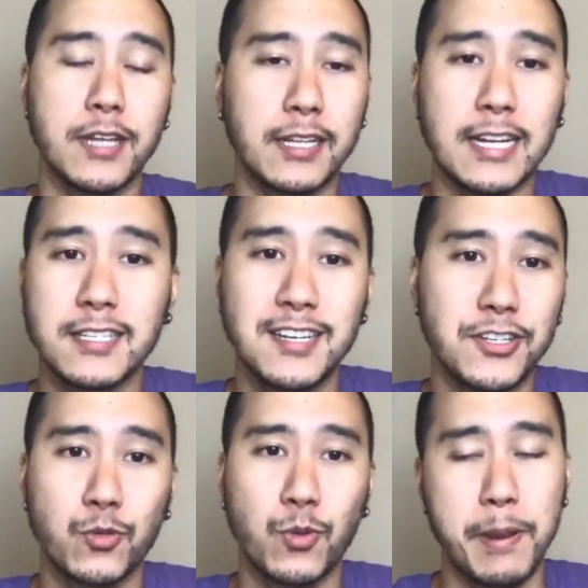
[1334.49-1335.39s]
Like, that's the
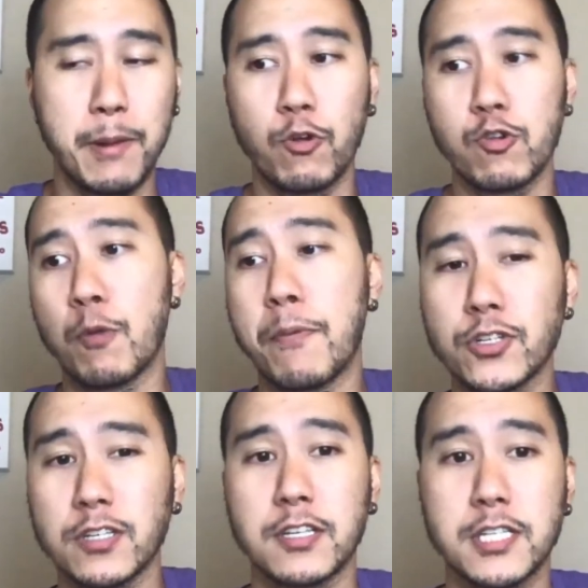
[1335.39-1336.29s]
easiest way. People who
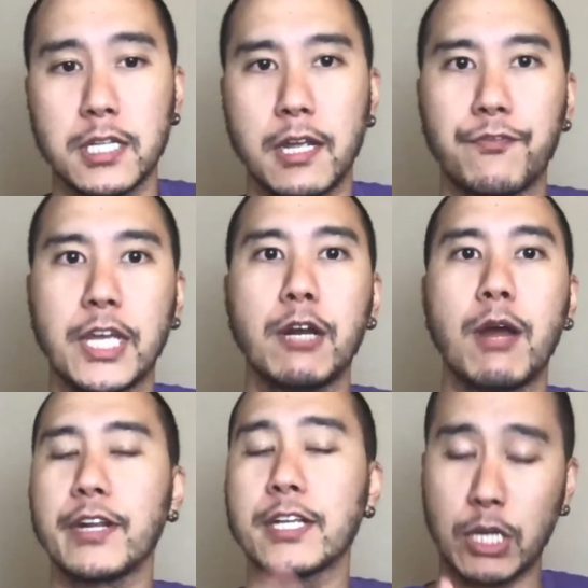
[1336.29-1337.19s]
post consistently. If they don't
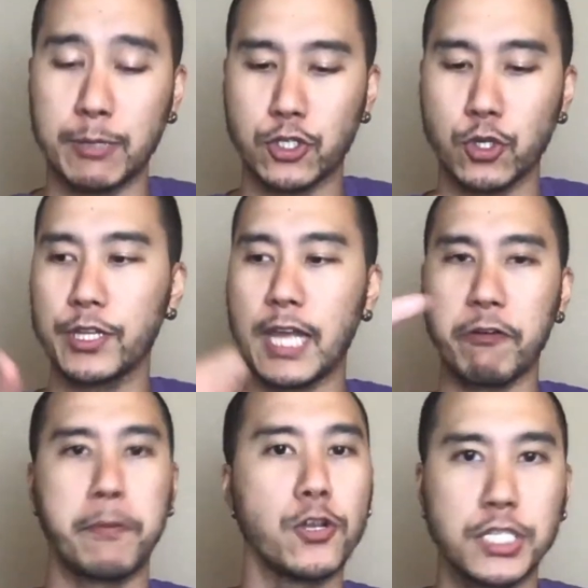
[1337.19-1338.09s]
have an Instagram story, they
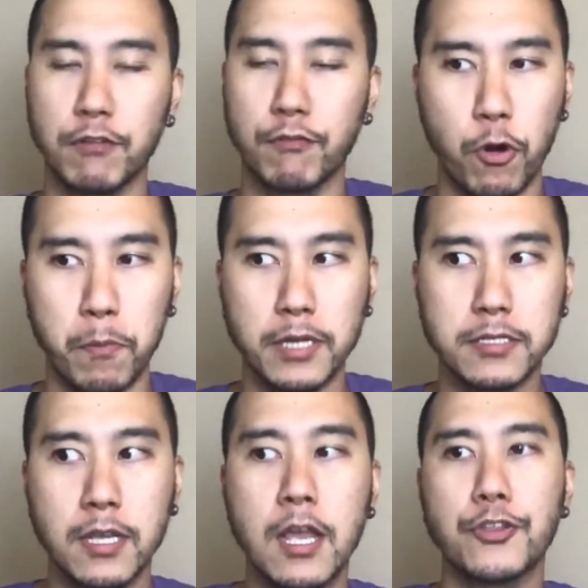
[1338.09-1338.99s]
haven't posted in 4
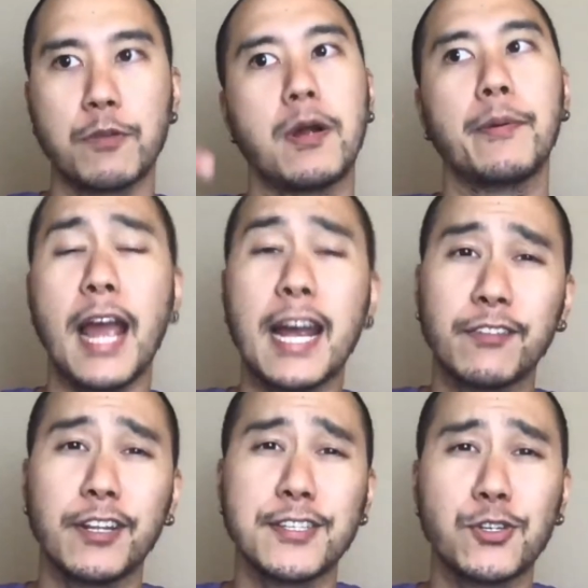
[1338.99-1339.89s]
months, they're probably not
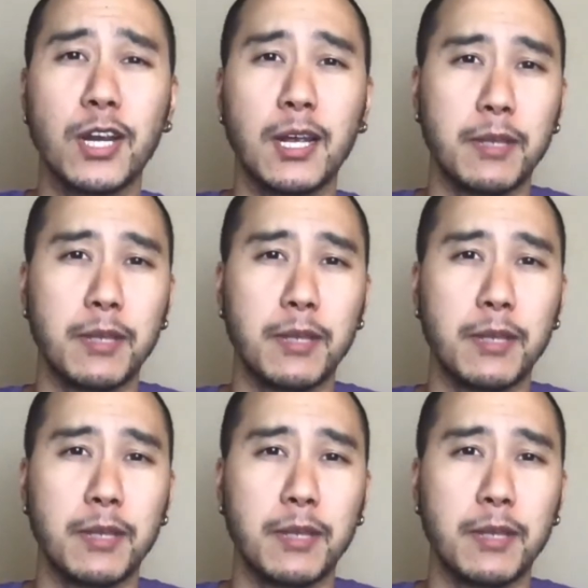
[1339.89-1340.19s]
active on Instagram.